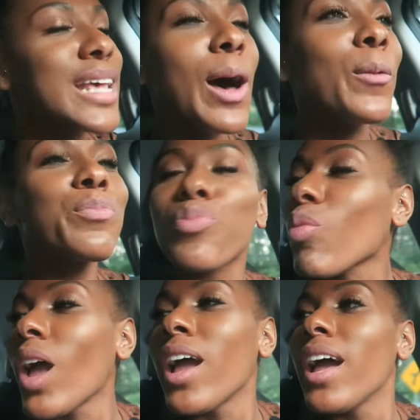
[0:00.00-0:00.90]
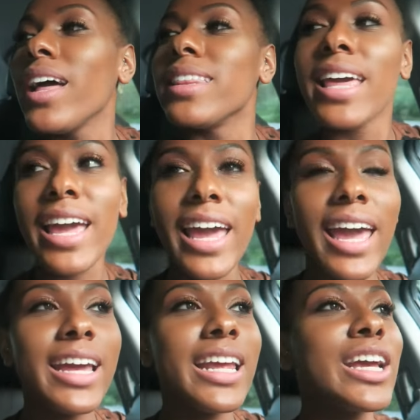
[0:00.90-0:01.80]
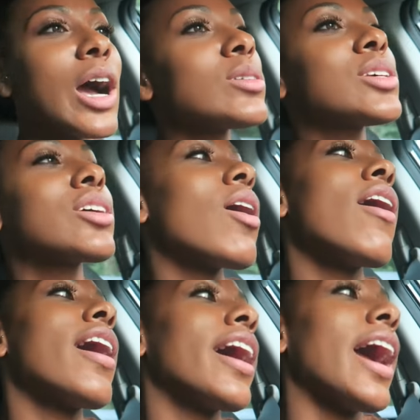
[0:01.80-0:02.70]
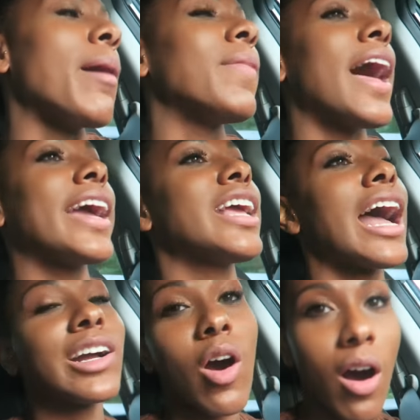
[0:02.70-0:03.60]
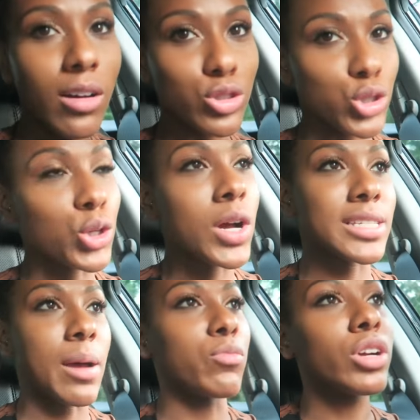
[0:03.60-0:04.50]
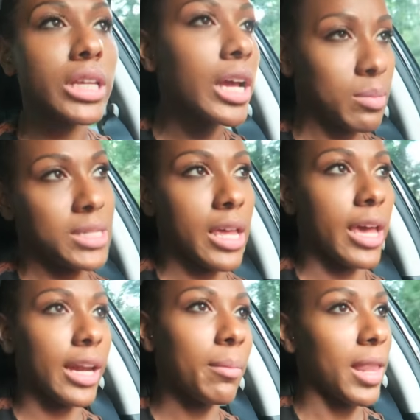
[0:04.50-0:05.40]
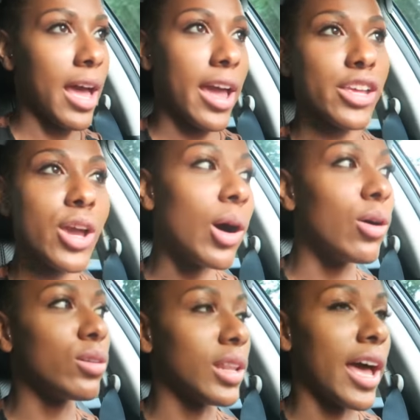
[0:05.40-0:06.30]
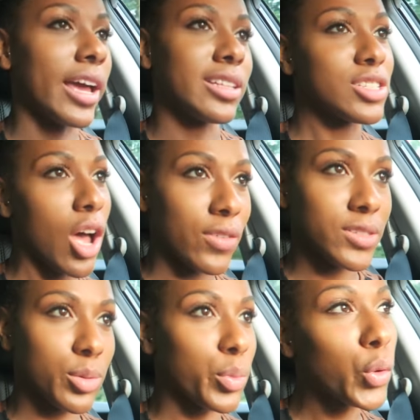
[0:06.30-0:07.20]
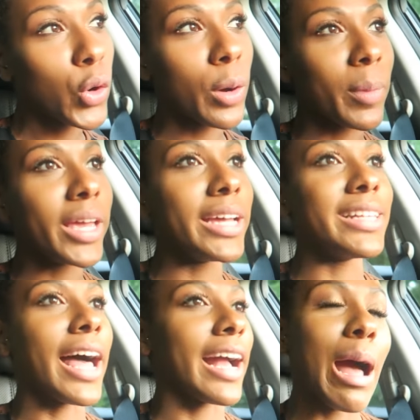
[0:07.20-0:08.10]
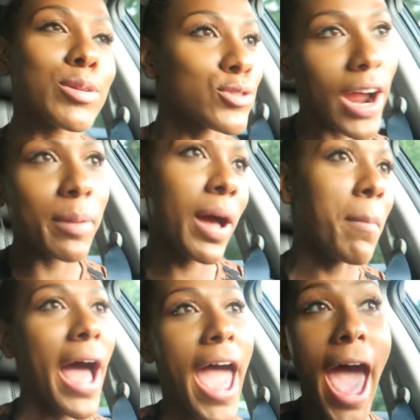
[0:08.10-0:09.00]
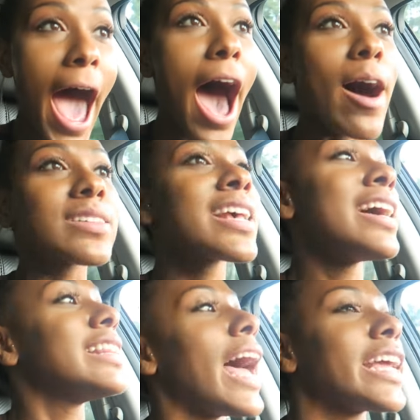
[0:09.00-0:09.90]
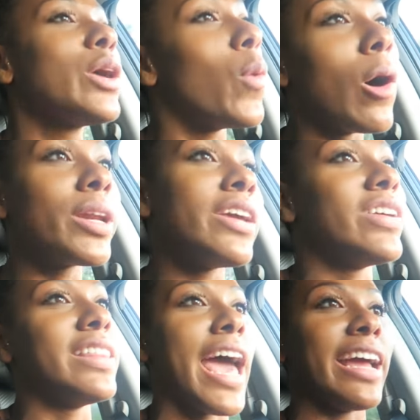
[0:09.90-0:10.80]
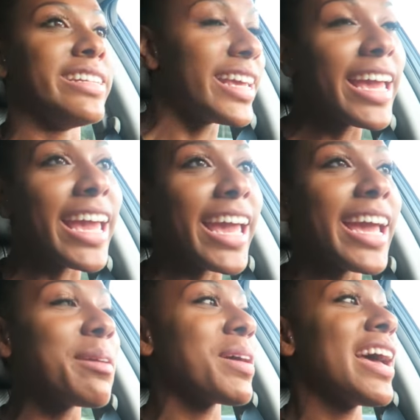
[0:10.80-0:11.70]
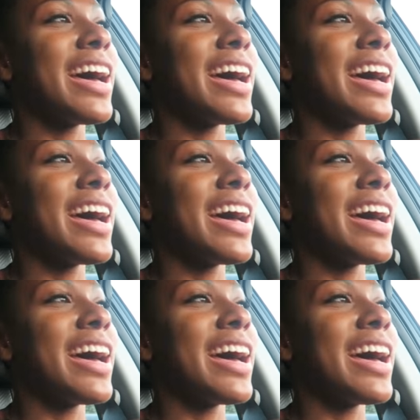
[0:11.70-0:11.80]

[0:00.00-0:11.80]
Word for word: So, then he goes to the car. I'm like, I called Drew because I'm really upset. I'm like, yo, like, this officer pulled me. Like, I was right by my house. Like, it wasn't even that deep.